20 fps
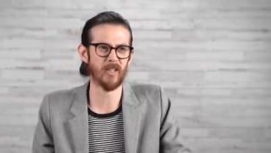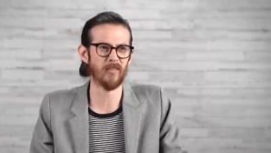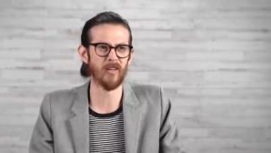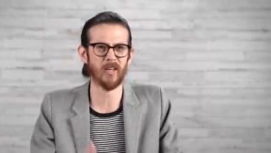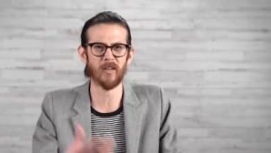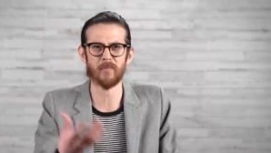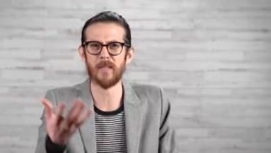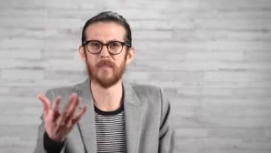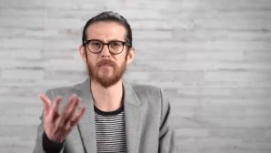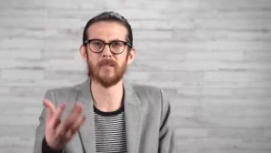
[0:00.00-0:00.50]
You ever
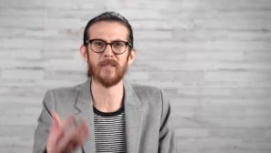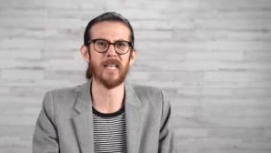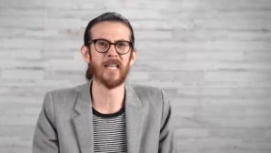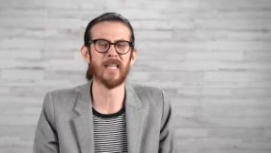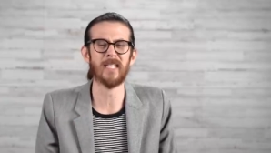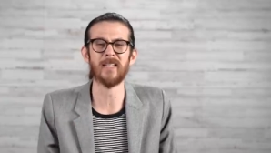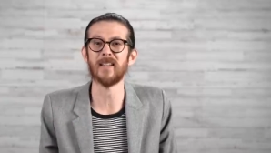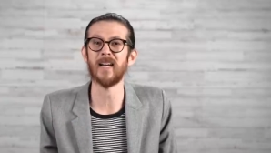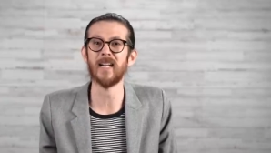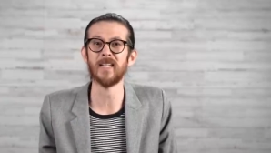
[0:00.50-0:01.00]
hear people who
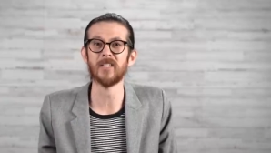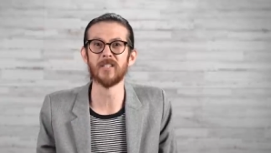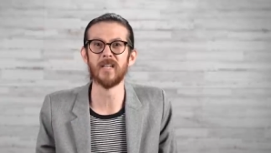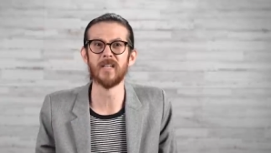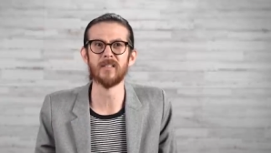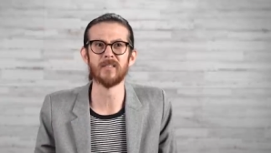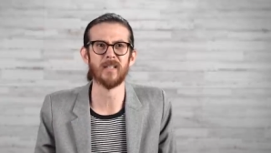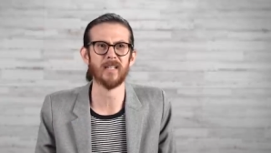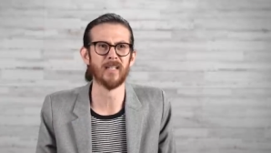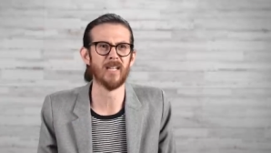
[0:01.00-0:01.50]
can't eat
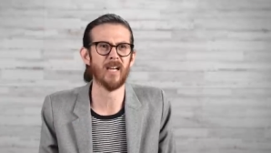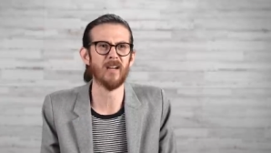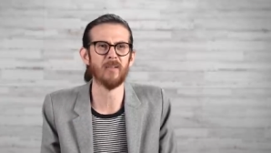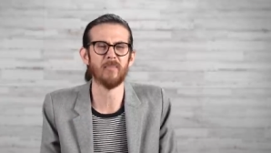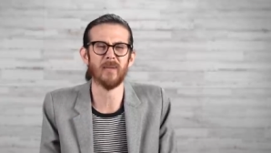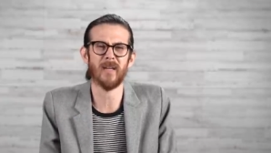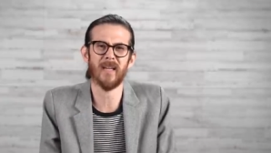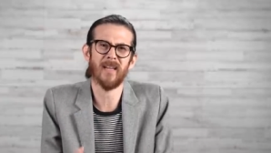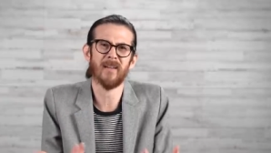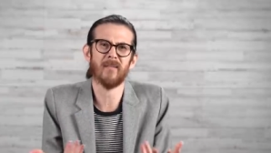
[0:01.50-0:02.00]
nightshades? They're like, oh
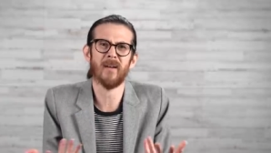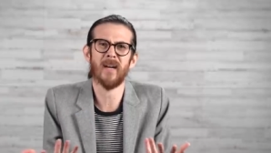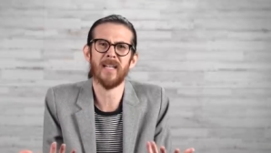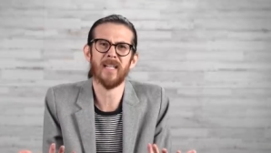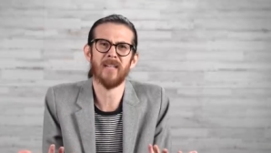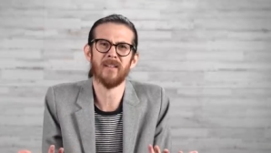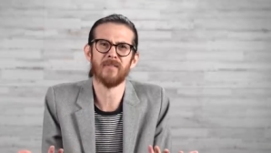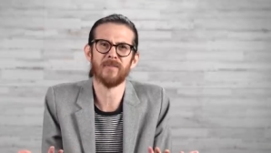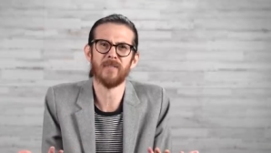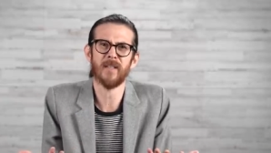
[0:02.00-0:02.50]
man, I
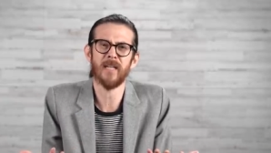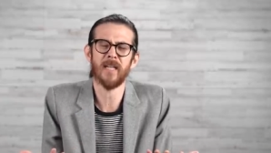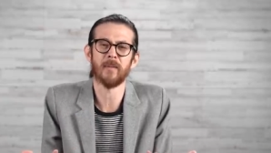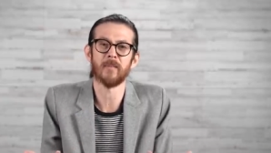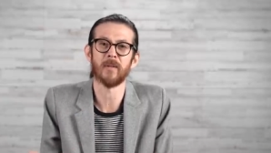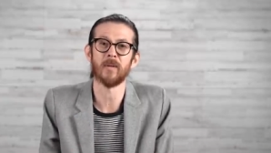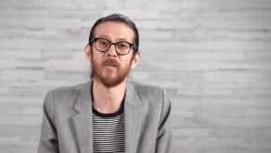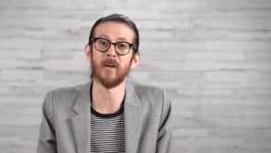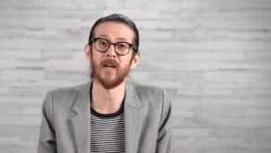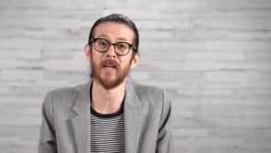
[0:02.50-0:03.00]
get
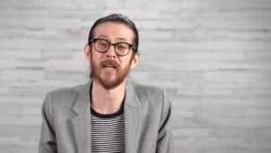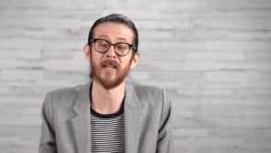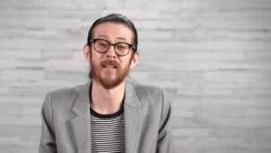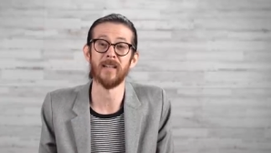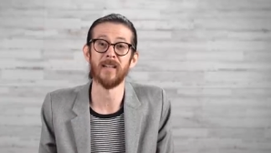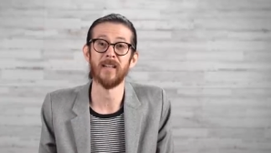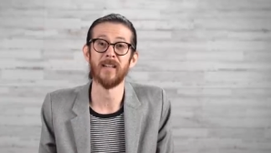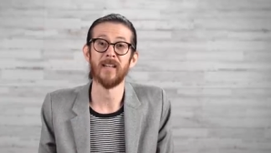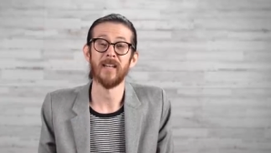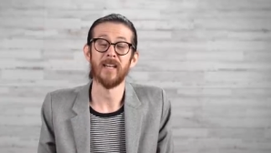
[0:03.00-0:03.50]
inflamed. Why?
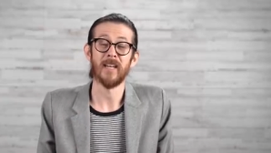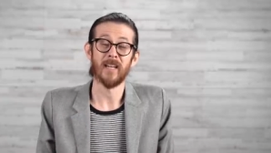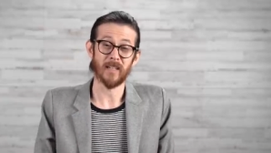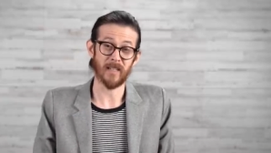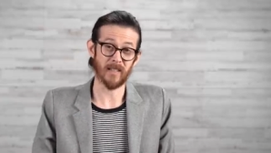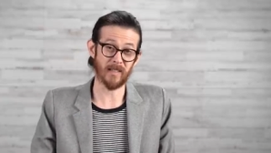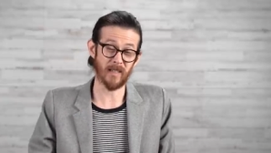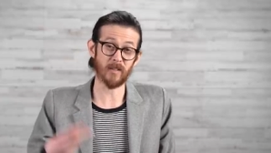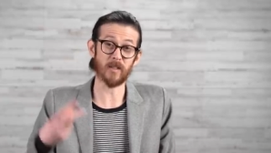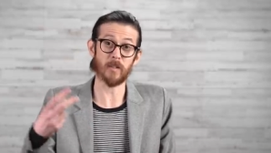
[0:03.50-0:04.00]

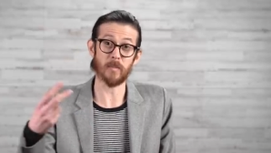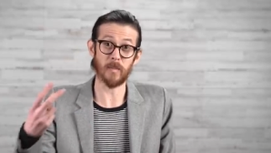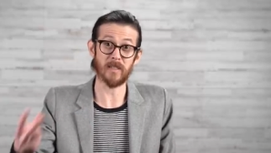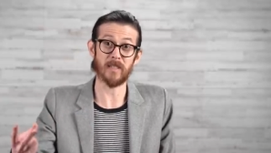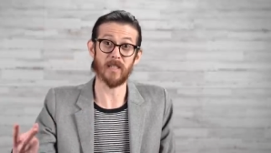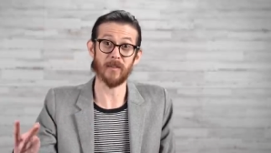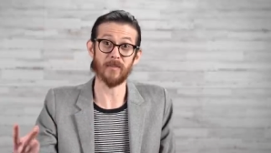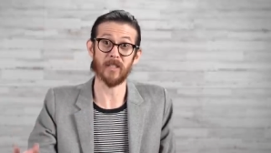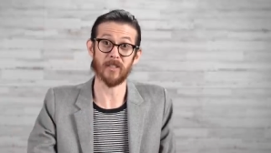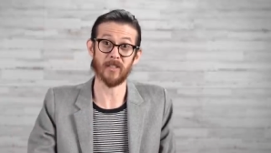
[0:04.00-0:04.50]
Because there's a
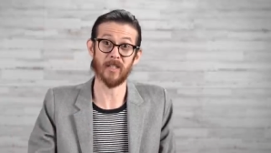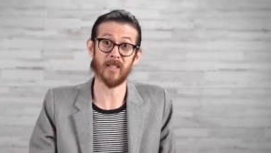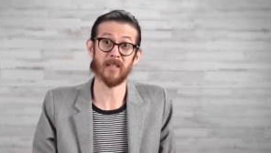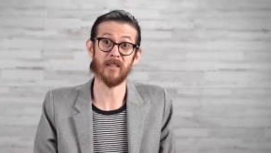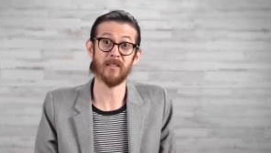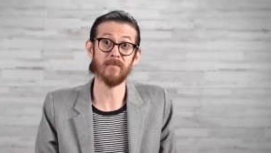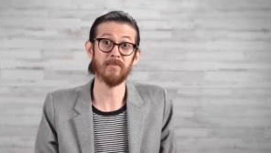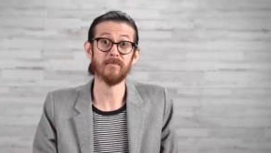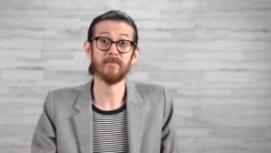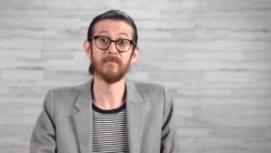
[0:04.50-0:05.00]
specific
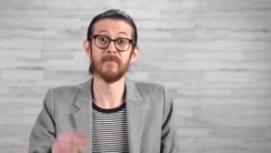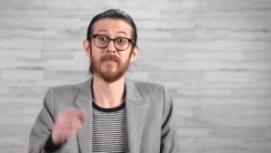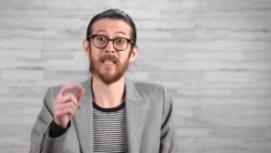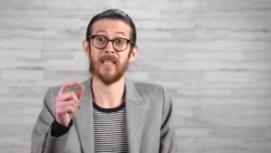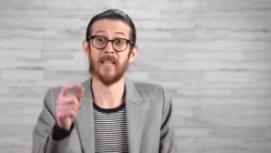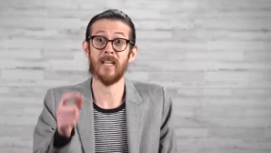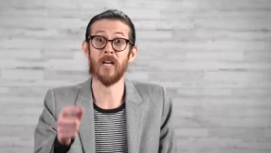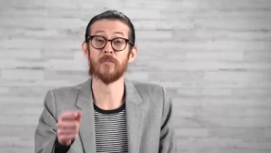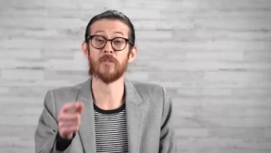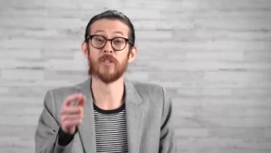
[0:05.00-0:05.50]
gene that
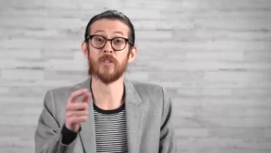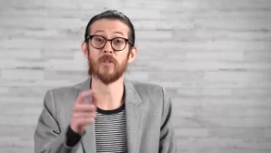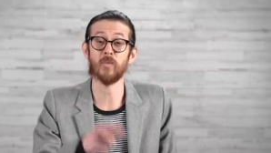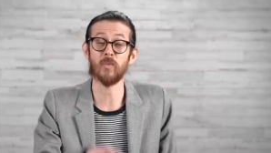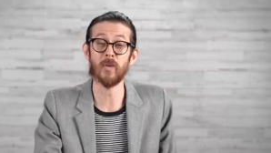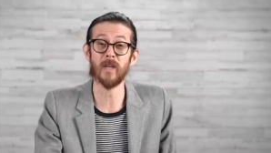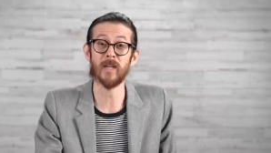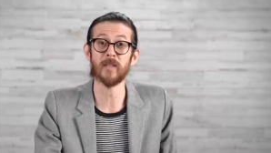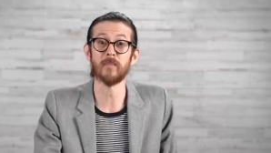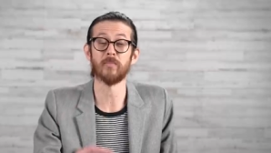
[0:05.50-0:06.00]
helps you
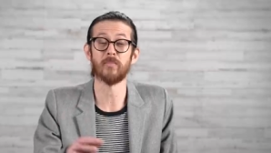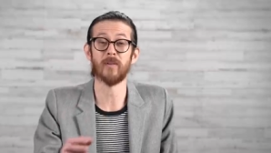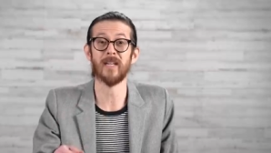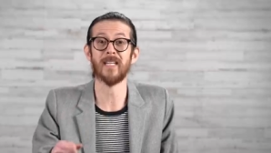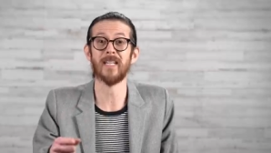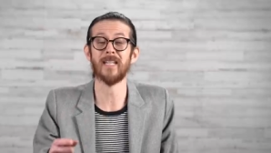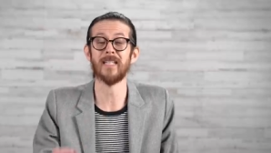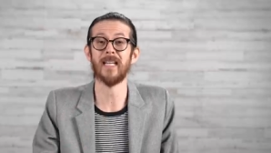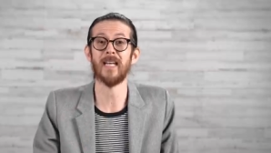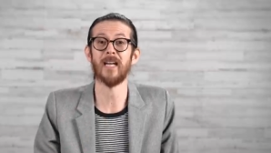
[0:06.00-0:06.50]
with
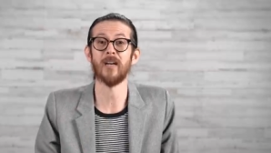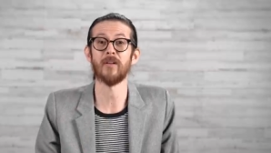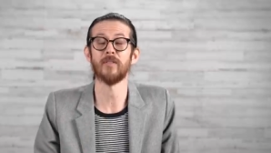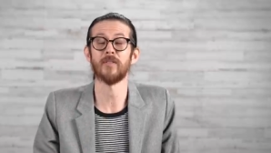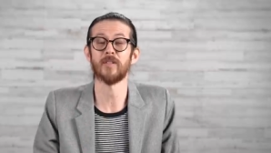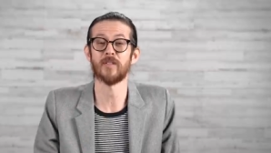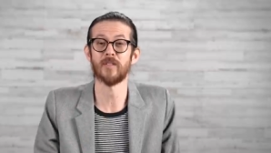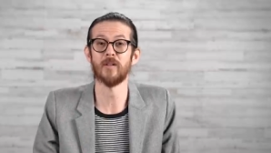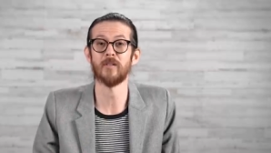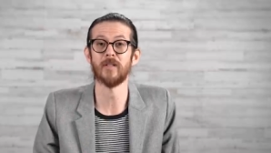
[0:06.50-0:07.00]
breaking down
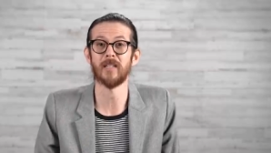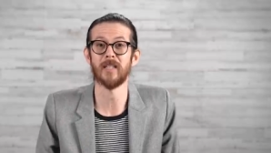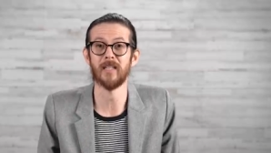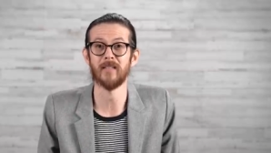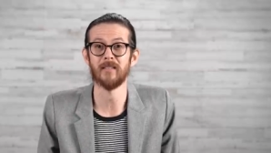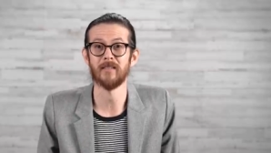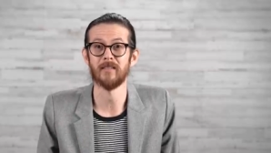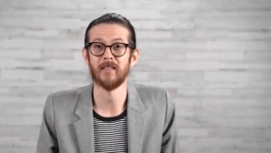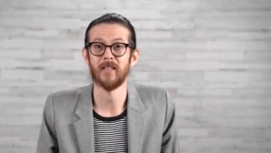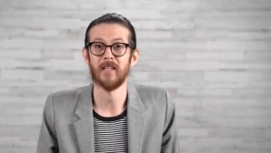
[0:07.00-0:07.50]
the solanine.